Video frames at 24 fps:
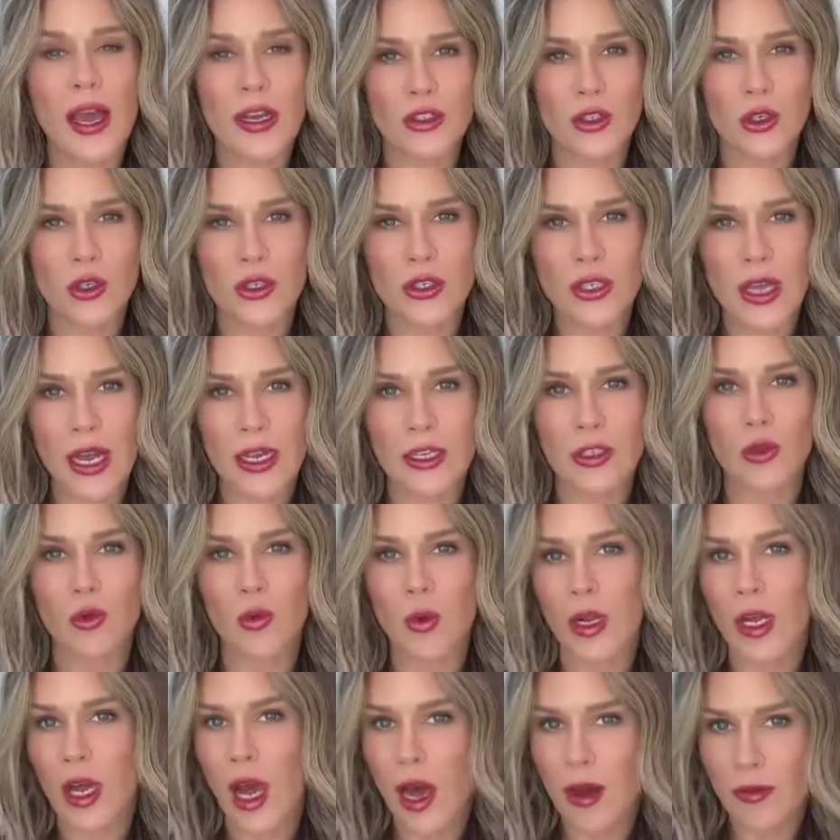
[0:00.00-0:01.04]
exercise
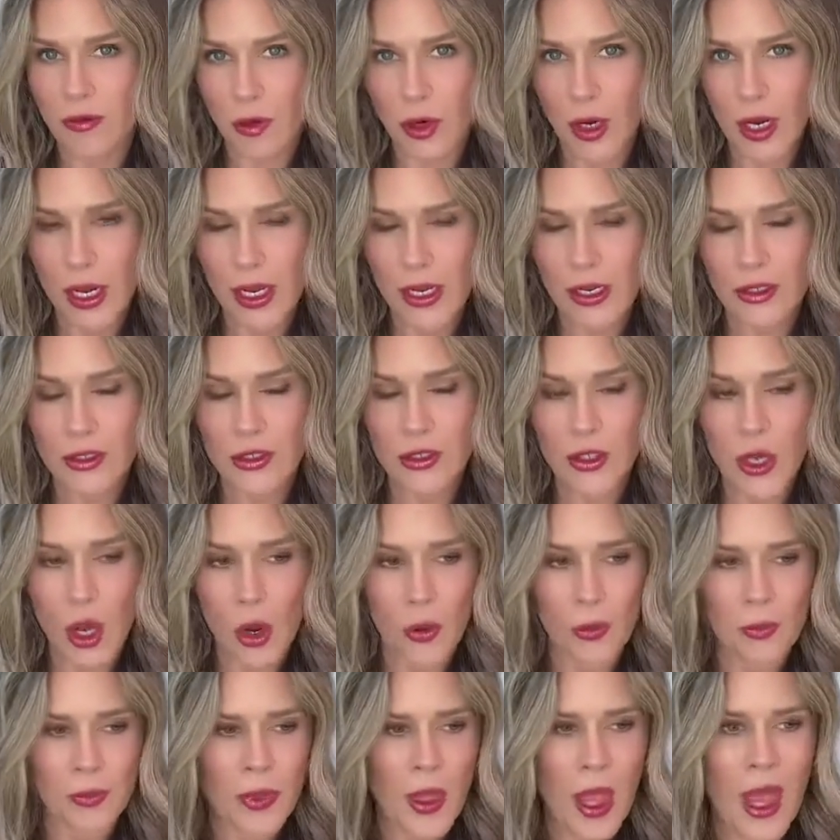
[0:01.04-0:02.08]
recovery.
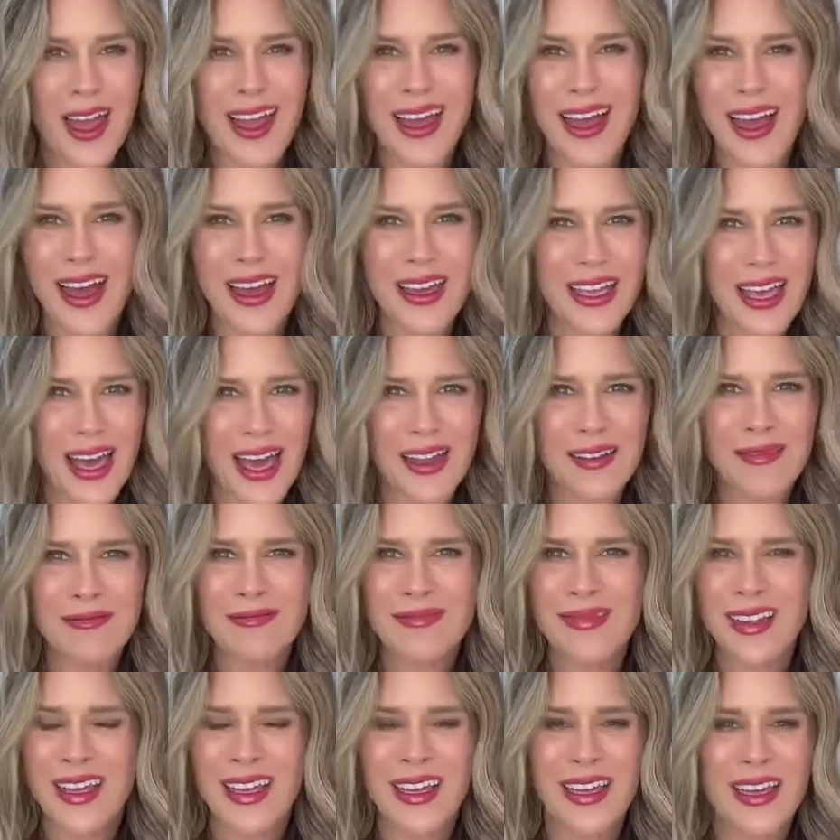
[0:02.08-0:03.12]
So
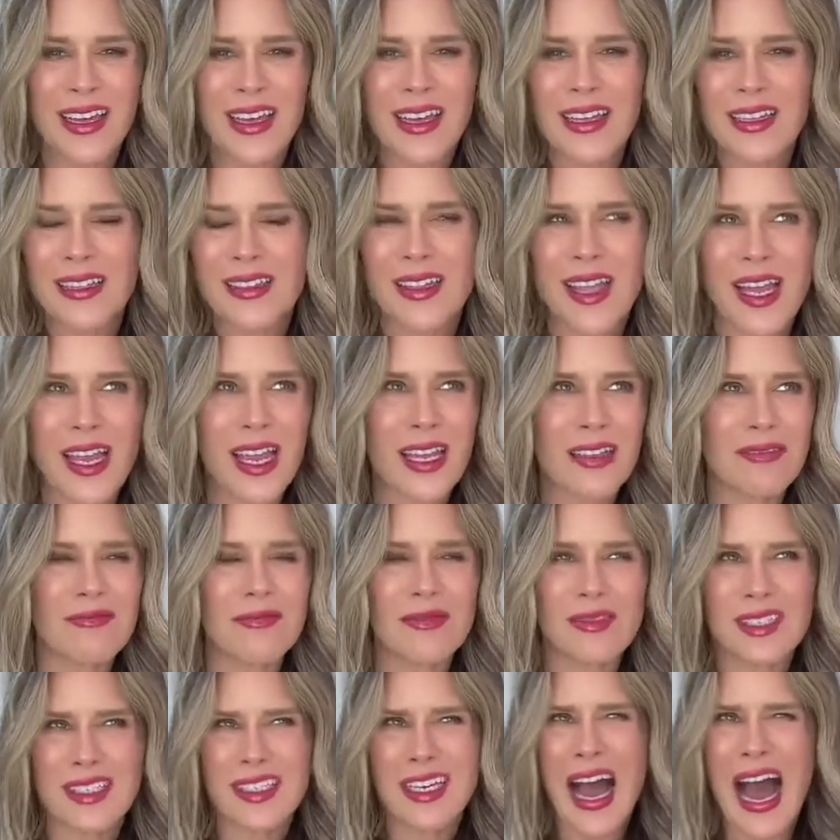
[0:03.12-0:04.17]
again, like
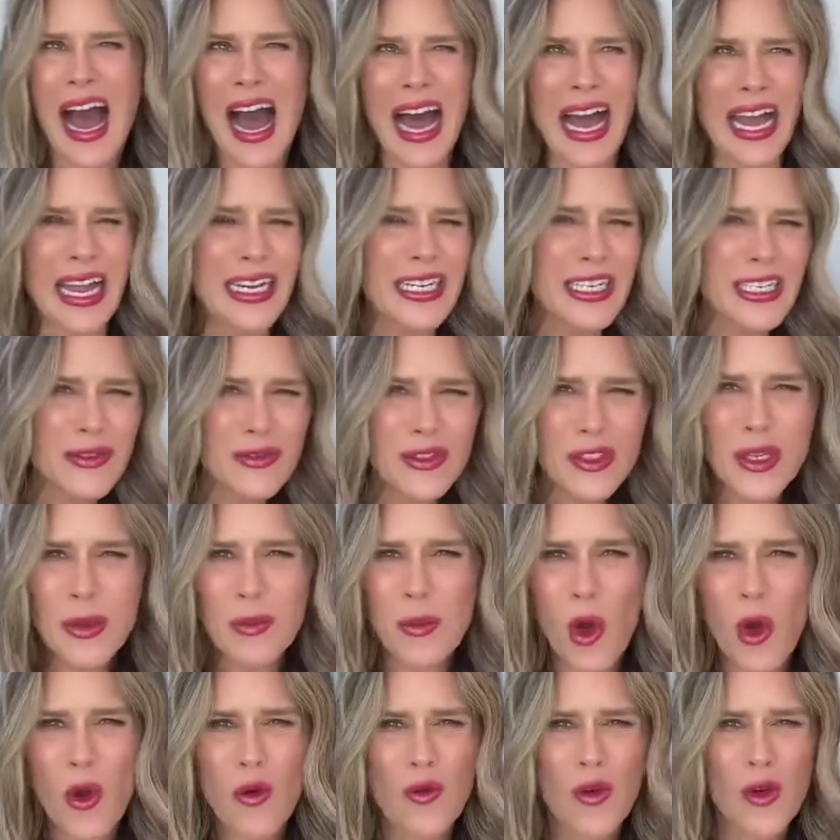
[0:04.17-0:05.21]
kind of some
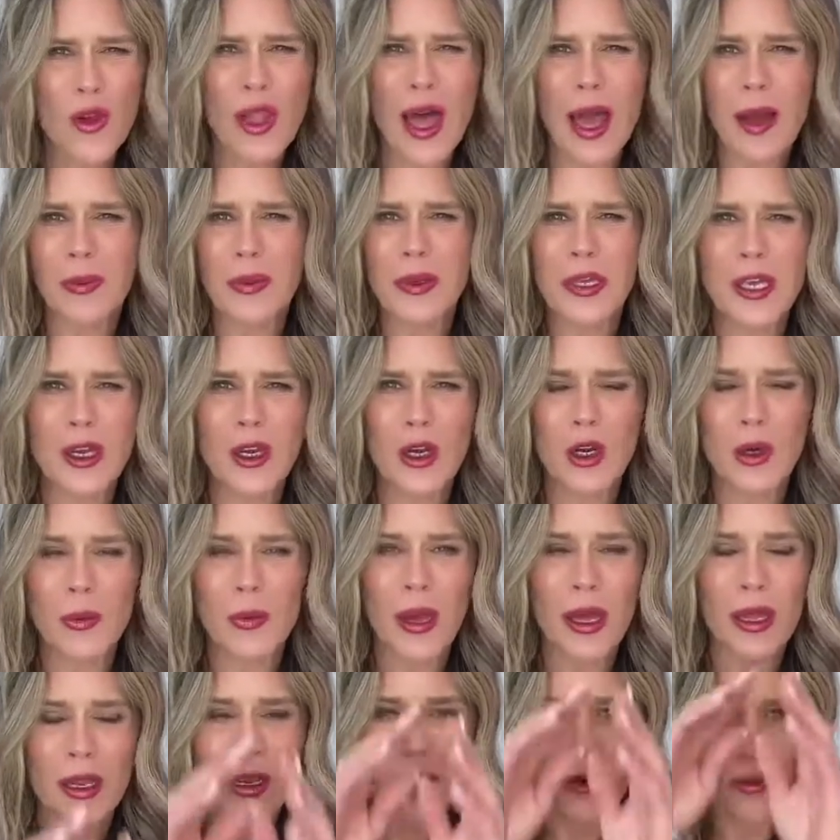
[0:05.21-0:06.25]
overlap here,
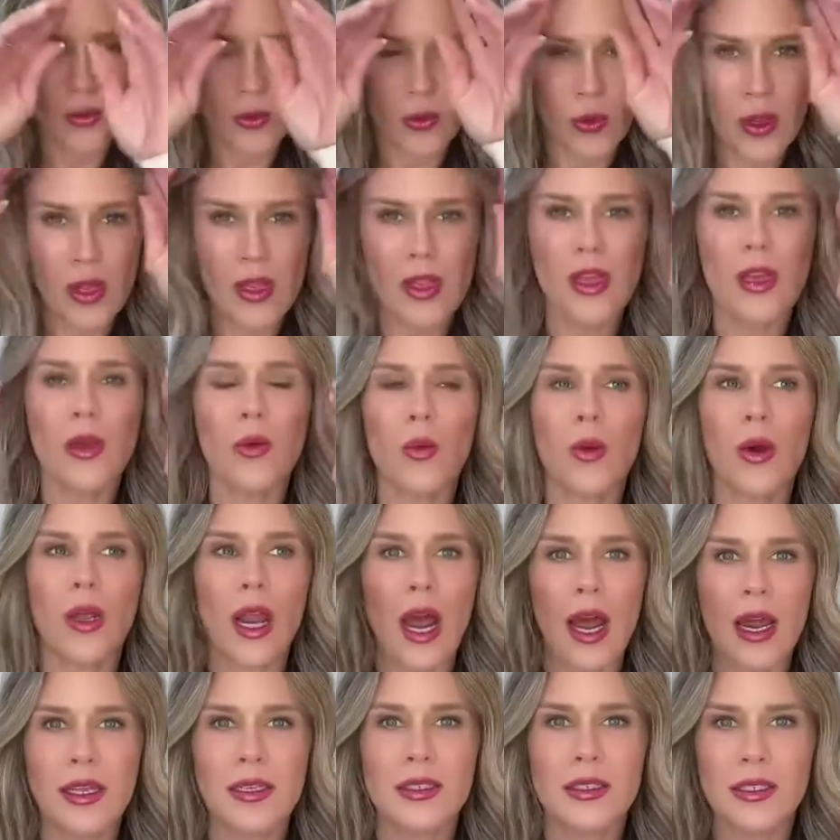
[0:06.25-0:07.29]
but really when
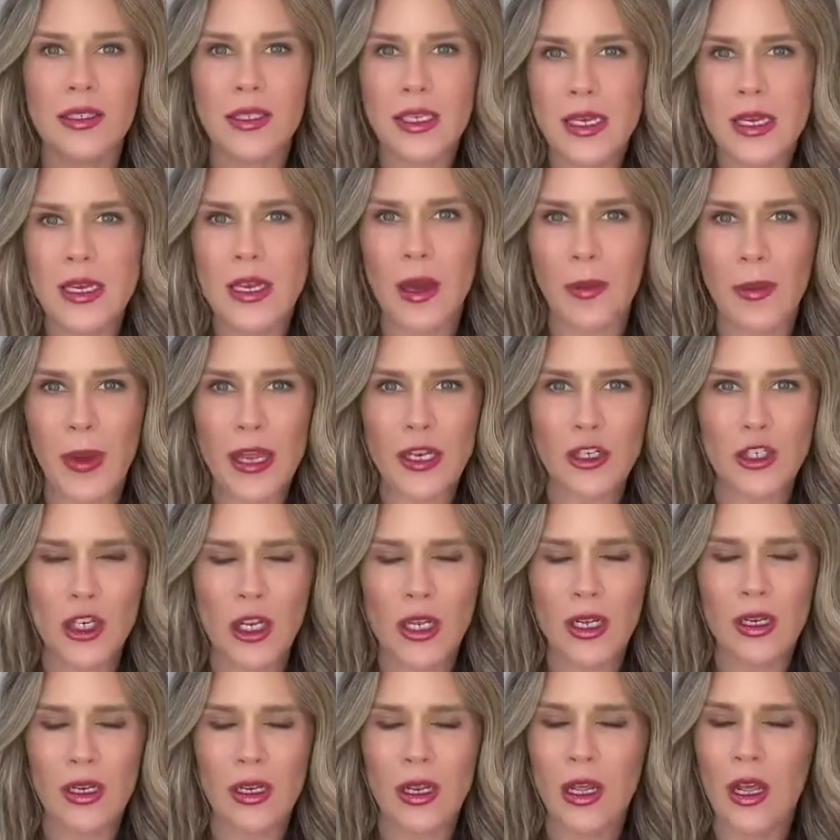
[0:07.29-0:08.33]
I see a
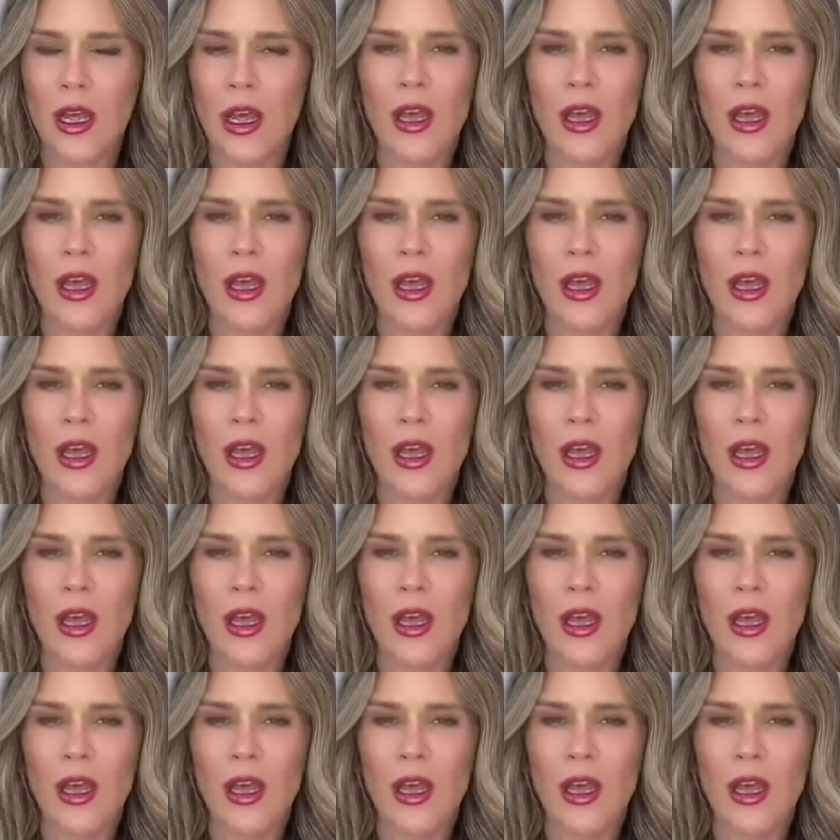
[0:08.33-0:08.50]
patient